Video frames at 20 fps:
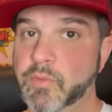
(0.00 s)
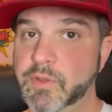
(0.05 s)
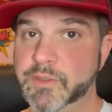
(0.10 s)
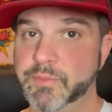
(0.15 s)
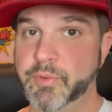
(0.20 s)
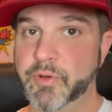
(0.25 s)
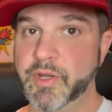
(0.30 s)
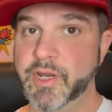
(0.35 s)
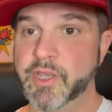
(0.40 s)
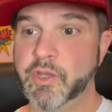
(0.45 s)
was
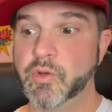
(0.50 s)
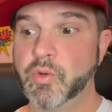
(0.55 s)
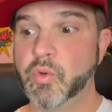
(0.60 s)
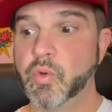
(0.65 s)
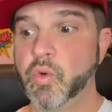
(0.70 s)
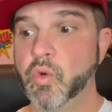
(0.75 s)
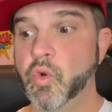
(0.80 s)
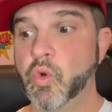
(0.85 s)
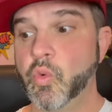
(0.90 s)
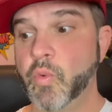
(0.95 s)
pretty
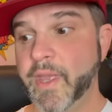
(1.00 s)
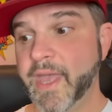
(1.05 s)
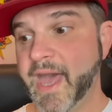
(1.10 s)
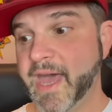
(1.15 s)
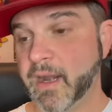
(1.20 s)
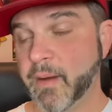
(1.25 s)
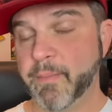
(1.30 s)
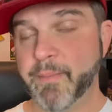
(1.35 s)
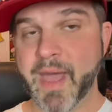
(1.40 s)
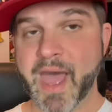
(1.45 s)
cool. We
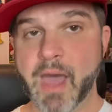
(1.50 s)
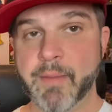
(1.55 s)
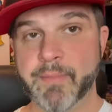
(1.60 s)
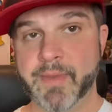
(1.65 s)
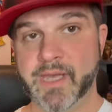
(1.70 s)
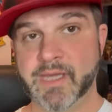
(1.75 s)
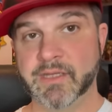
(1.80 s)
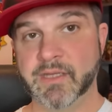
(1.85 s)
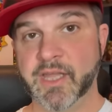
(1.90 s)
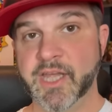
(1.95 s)
had a
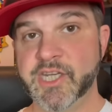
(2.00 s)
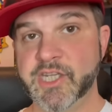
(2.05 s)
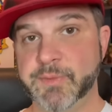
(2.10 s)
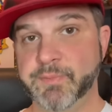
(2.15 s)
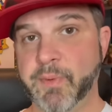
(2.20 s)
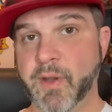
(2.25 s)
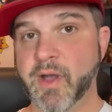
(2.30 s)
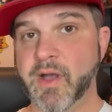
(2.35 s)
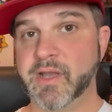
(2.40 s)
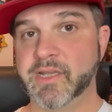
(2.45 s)
Batman
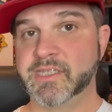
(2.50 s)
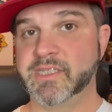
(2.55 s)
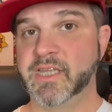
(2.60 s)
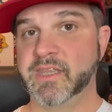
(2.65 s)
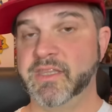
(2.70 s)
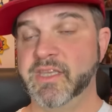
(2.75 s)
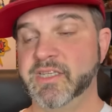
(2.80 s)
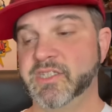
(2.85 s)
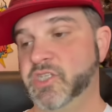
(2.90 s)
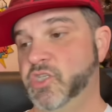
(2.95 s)
lunchbox
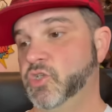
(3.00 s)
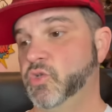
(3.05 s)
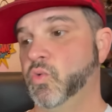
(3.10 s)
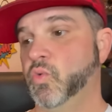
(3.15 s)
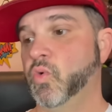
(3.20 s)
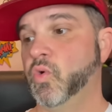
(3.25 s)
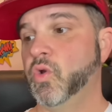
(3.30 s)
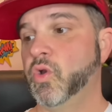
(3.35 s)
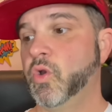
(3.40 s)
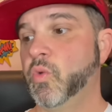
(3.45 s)
at this
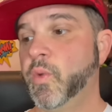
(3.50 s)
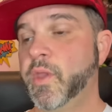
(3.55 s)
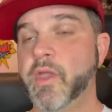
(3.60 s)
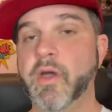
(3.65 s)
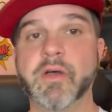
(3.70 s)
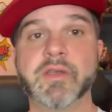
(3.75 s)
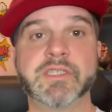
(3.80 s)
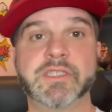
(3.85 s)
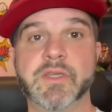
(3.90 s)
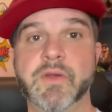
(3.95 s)
store. We
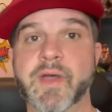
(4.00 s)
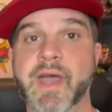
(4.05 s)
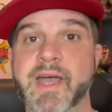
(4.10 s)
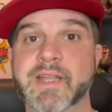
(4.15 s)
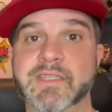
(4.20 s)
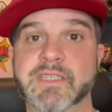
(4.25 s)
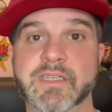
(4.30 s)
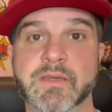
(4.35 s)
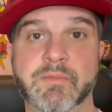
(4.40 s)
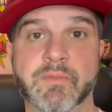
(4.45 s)
also
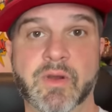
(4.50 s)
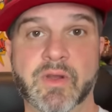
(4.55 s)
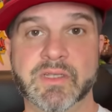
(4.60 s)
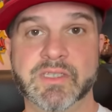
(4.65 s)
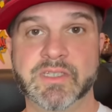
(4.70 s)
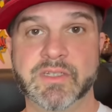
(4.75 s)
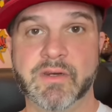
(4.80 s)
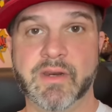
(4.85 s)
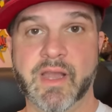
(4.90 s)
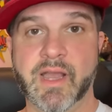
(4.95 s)
had some
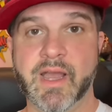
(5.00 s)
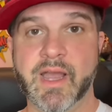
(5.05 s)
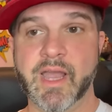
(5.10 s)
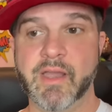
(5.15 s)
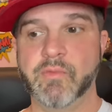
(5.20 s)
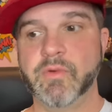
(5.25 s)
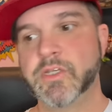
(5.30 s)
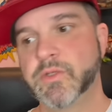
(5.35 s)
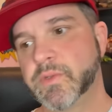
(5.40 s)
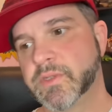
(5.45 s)
Monster High,
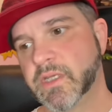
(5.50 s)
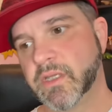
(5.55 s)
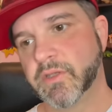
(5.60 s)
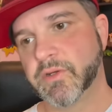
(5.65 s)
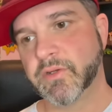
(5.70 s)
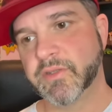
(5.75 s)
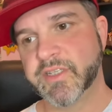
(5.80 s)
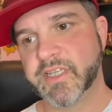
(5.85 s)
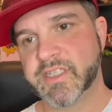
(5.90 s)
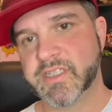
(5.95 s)
which was a
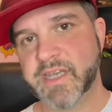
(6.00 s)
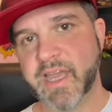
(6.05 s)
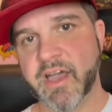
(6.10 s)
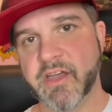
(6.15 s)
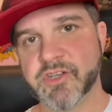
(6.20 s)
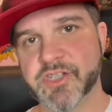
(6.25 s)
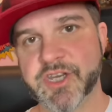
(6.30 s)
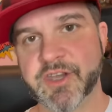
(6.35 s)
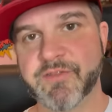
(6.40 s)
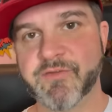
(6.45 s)
little
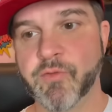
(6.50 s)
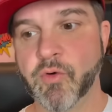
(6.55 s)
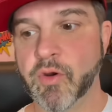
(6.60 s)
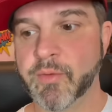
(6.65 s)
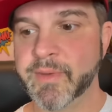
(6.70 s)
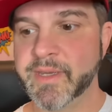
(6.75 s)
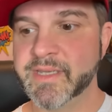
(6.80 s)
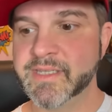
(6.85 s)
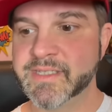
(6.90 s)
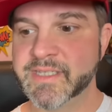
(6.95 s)
nostalgic for
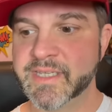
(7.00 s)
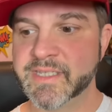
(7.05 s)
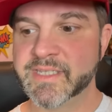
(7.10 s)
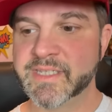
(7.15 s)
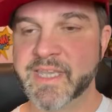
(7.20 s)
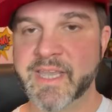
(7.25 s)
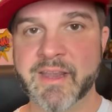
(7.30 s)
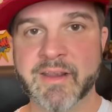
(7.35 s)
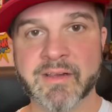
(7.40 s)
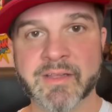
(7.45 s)
me since
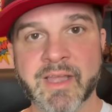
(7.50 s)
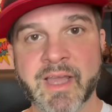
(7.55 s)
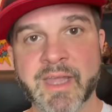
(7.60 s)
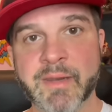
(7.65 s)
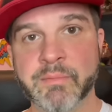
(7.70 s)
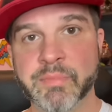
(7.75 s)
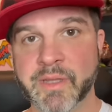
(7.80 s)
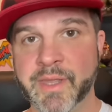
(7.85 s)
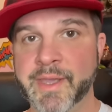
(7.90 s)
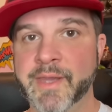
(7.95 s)

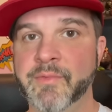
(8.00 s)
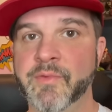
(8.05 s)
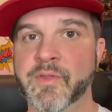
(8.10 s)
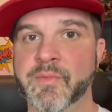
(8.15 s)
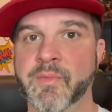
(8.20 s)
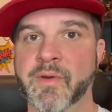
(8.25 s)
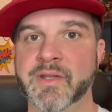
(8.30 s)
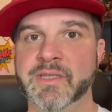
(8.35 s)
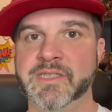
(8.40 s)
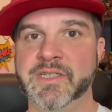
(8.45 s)
Caroline played with
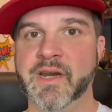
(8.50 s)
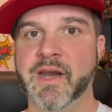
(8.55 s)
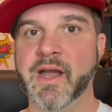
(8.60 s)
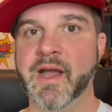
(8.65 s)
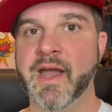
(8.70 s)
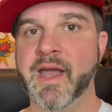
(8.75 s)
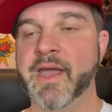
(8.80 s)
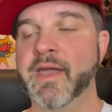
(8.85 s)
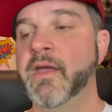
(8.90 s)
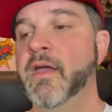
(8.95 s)
Monster
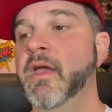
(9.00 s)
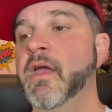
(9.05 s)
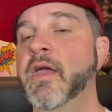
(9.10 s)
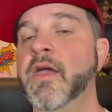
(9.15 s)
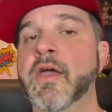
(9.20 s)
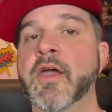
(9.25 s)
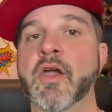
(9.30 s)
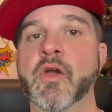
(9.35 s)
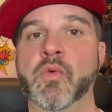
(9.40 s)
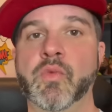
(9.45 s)
High
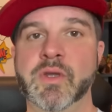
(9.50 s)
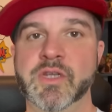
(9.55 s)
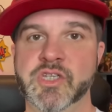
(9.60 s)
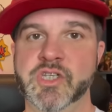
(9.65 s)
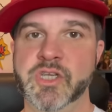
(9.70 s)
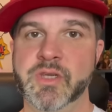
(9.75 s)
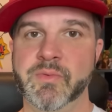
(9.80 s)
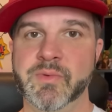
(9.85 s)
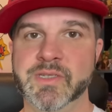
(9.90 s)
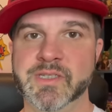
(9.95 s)
when
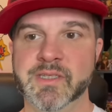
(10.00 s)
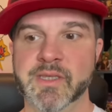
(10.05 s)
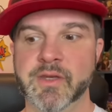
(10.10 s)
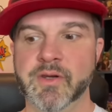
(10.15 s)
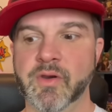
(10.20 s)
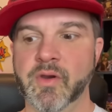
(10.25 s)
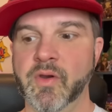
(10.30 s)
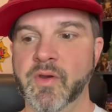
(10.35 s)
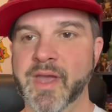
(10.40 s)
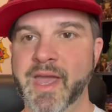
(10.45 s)
she was
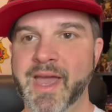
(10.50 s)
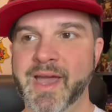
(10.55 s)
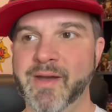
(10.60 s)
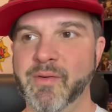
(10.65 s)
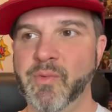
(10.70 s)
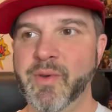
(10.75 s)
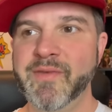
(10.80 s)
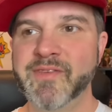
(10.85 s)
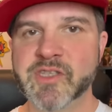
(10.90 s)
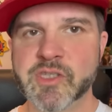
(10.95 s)
little. Uh,
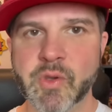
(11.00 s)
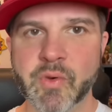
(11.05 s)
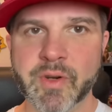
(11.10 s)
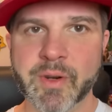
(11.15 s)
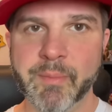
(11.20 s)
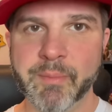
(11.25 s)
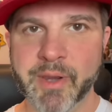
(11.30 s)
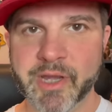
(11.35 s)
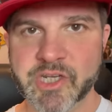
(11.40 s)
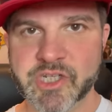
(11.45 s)
we've sold
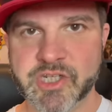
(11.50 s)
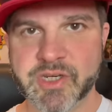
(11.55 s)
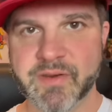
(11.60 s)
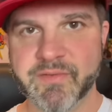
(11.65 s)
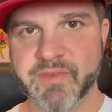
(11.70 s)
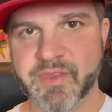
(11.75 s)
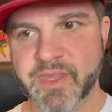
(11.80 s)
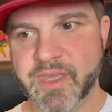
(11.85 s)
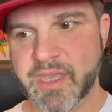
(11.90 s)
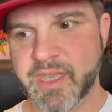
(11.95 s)
a bunch
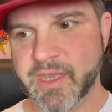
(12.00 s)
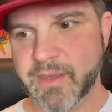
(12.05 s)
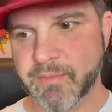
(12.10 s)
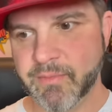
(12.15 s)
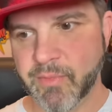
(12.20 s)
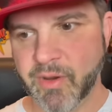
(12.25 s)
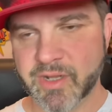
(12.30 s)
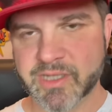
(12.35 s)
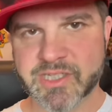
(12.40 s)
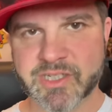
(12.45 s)
of the
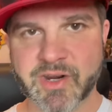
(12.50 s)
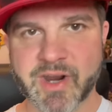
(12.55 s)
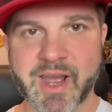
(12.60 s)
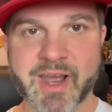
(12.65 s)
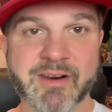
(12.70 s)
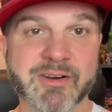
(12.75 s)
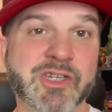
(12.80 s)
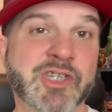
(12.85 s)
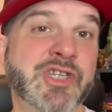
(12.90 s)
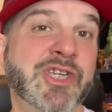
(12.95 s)
Monster High,
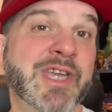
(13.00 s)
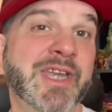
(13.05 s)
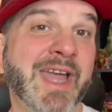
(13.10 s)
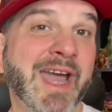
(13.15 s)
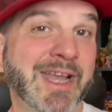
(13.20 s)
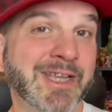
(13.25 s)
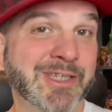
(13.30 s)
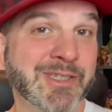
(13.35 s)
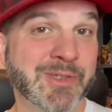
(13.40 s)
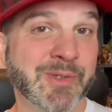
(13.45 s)
or she
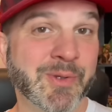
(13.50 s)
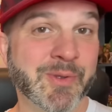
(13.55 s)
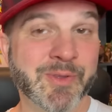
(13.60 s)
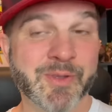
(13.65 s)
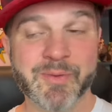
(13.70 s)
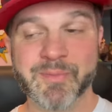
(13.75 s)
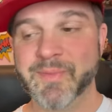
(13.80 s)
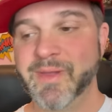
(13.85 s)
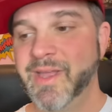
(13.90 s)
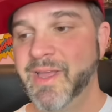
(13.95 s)
has sold
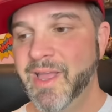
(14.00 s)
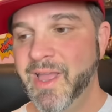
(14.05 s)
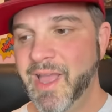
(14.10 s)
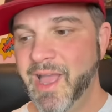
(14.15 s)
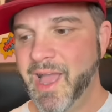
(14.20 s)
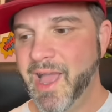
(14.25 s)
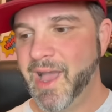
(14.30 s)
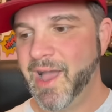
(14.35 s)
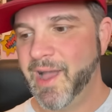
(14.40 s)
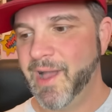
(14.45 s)
them,
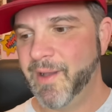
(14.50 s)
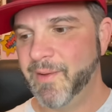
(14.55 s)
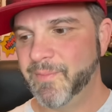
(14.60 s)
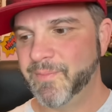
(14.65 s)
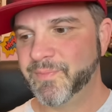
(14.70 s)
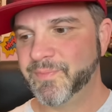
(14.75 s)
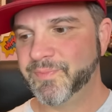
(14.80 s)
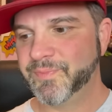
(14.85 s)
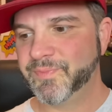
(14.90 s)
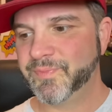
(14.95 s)
um,